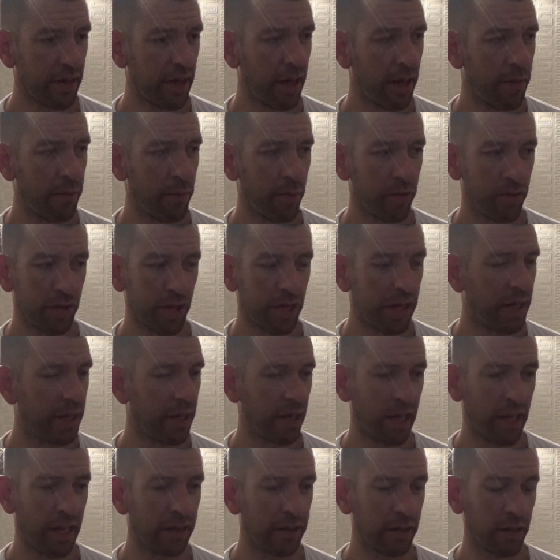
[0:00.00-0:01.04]
game, which I
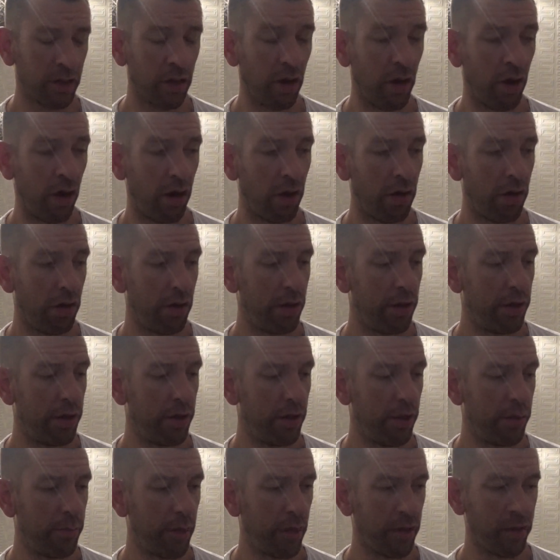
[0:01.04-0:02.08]
haven't got,
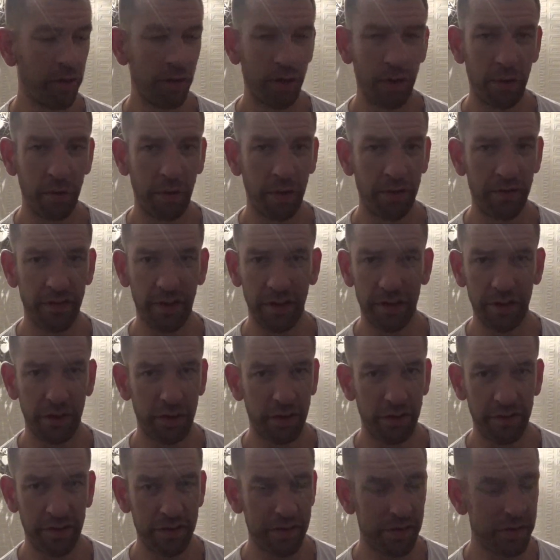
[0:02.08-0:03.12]
but I don't know
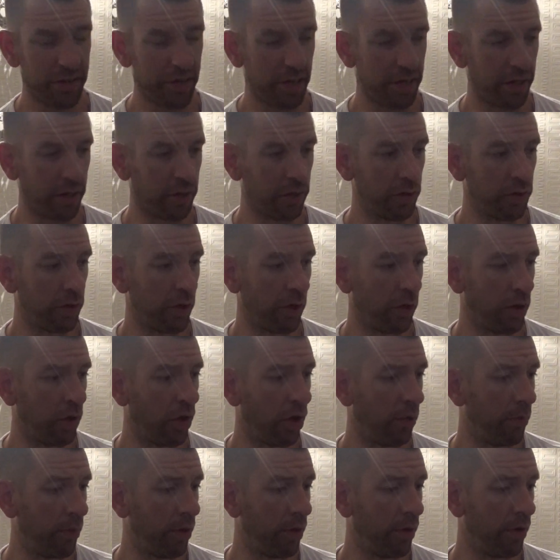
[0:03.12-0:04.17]
if this is any good or
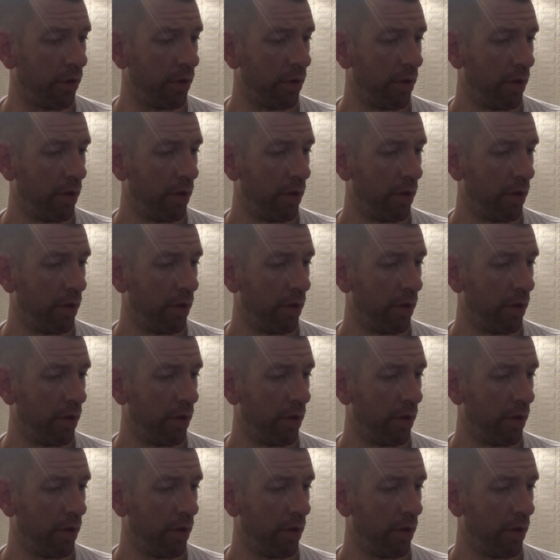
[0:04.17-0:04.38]
not. But